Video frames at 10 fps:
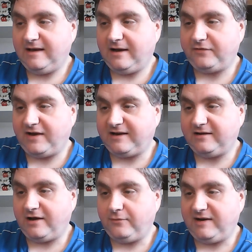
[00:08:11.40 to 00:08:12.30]
Also, and
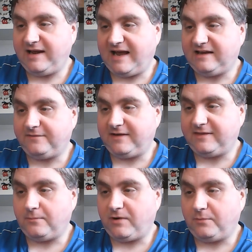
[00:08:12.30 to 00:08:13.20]
can only activate
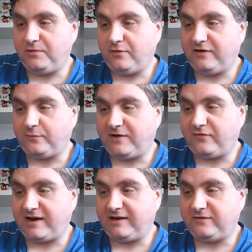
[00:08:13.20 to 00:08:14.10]
them while Blue Eyes White Dragon